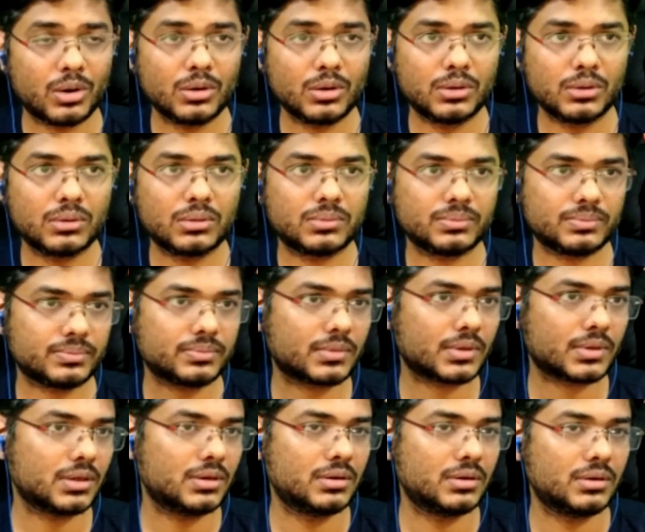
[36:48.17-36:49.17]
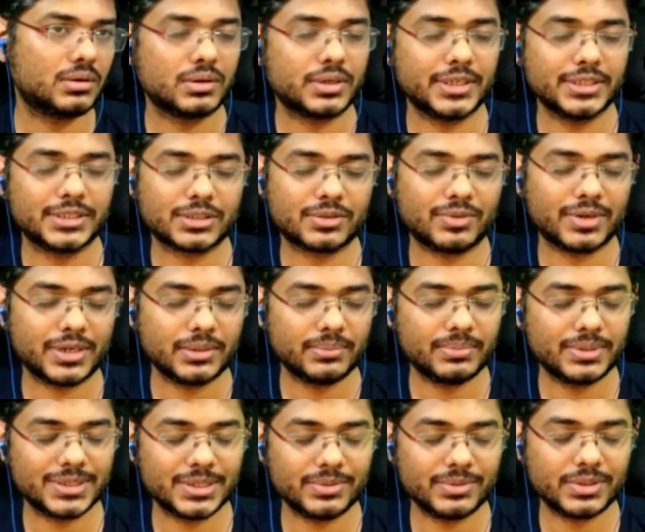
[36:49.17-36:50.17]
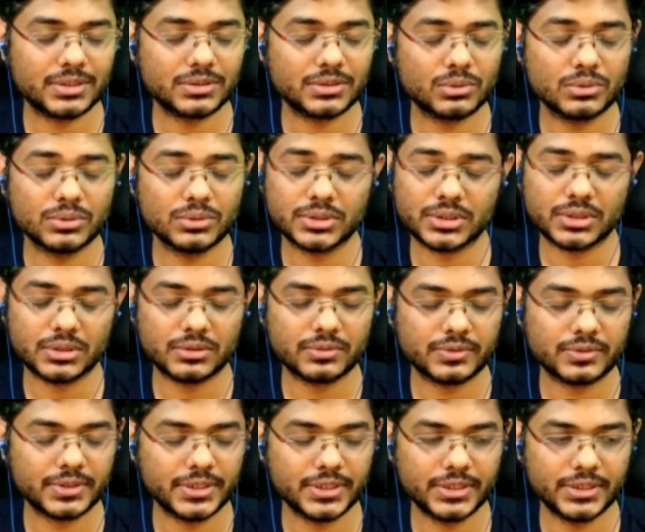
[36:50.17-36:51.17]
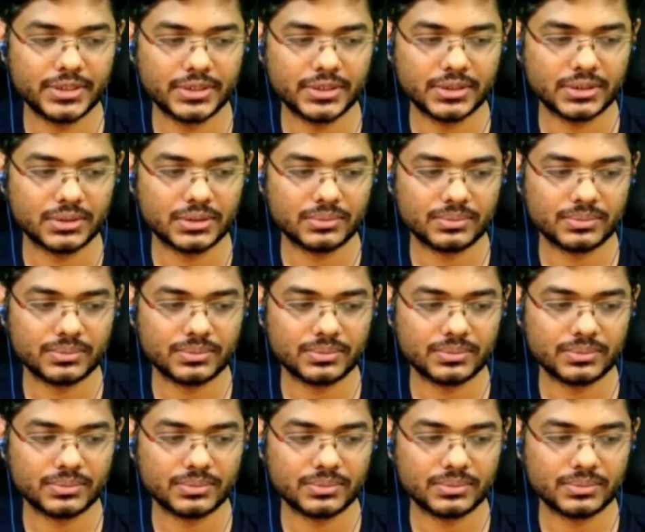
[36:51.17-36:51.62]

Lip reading: although he's quite busy with his own stuff, he